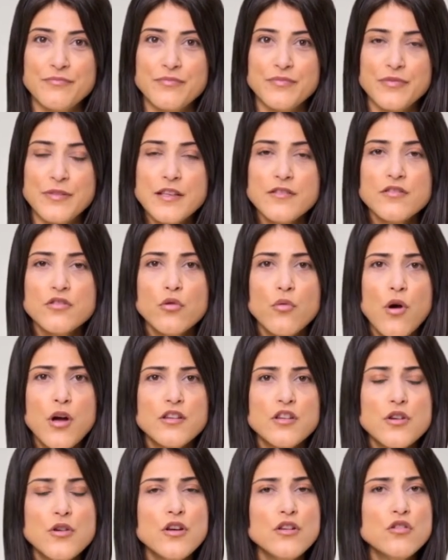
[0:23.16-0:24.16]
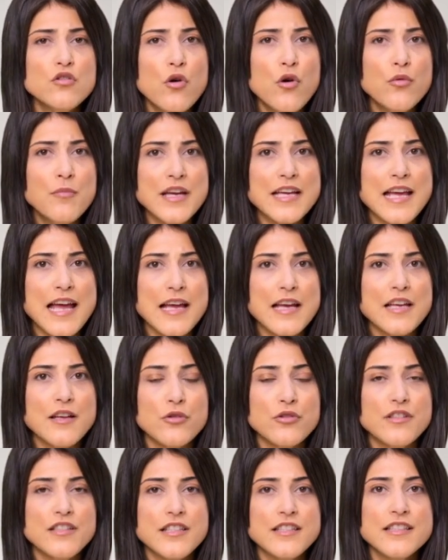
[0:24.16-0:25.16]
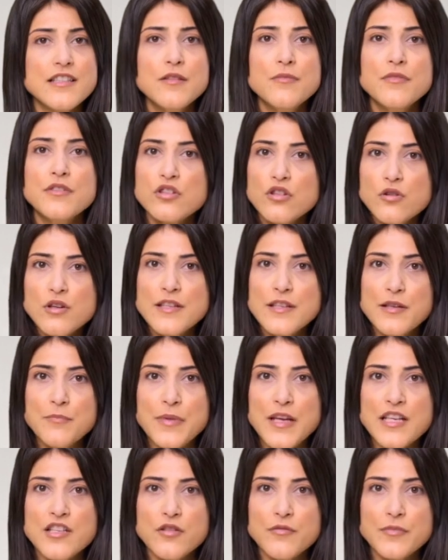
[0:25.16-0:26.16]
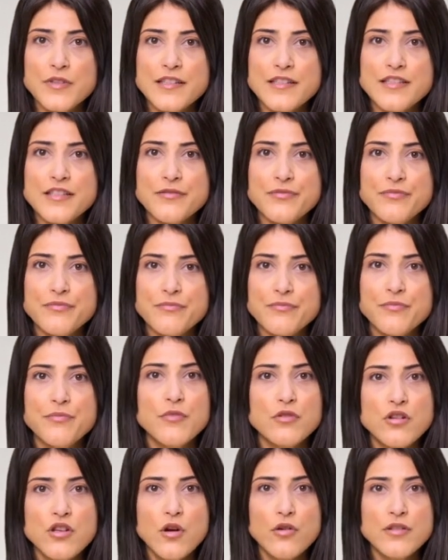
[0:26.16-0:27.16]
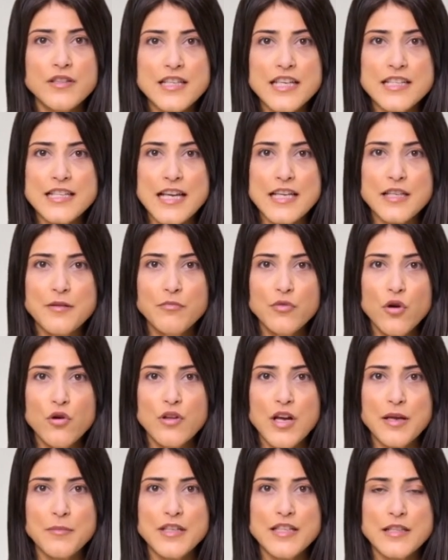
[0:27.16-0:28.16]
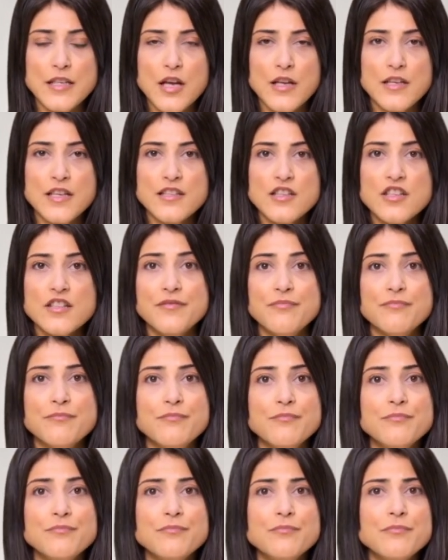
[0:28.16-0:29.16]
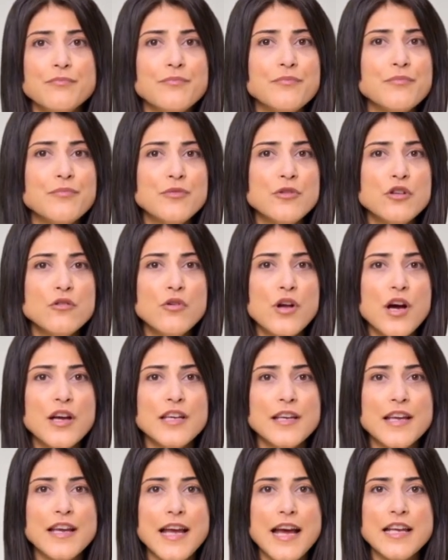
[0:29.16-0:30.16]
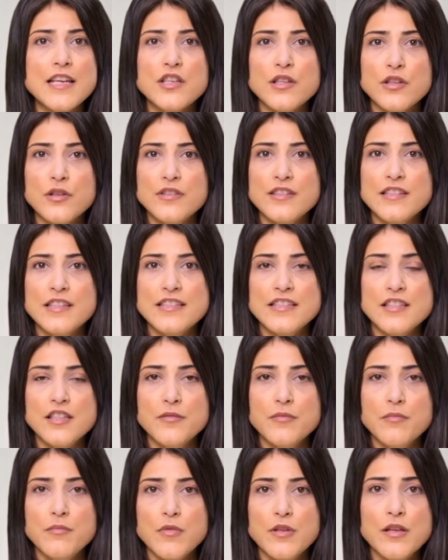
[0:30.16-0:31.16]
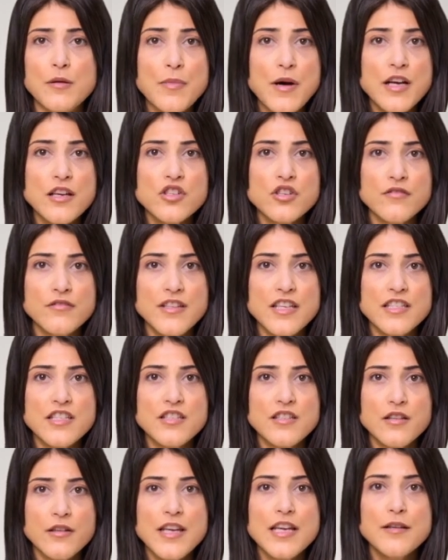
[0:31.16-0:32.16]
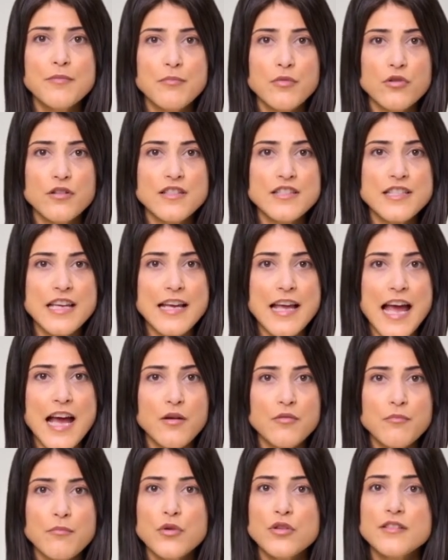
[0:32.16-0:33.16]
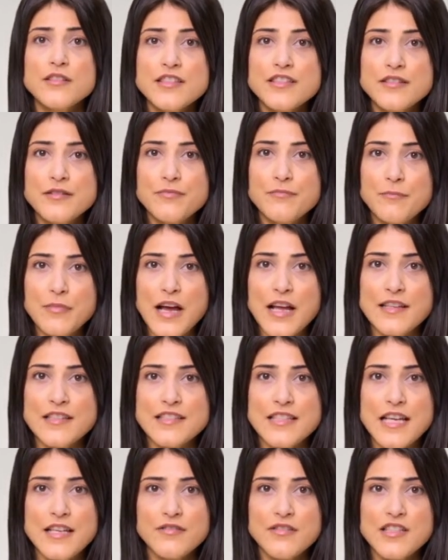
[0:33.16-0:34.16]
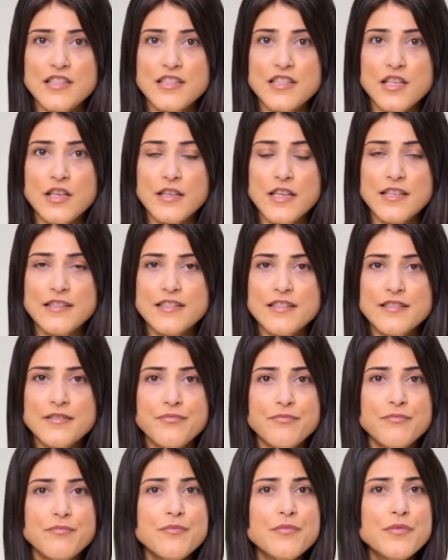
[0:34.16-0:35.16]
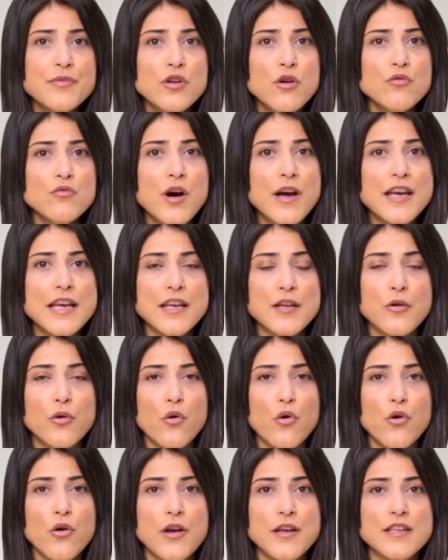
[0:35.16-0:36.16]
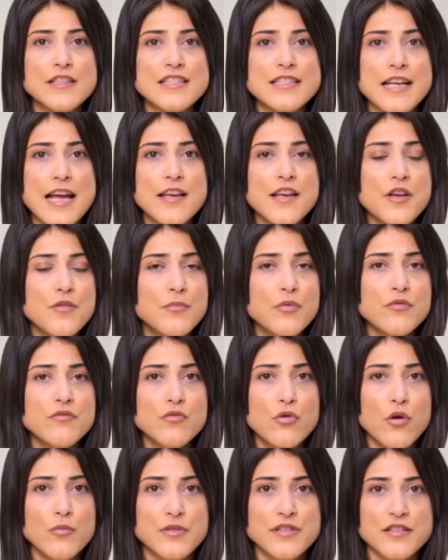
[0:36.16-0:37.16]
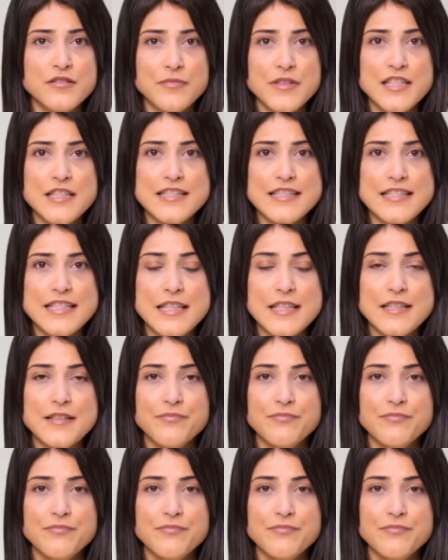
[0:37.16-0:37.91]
If you want to control mechanical systems during the measurement, you don't need any programming knowledge. You've got an electrical system with a bunch of digital inputs and outputs, plus safety circuits. You're running it all on a standard performance PC.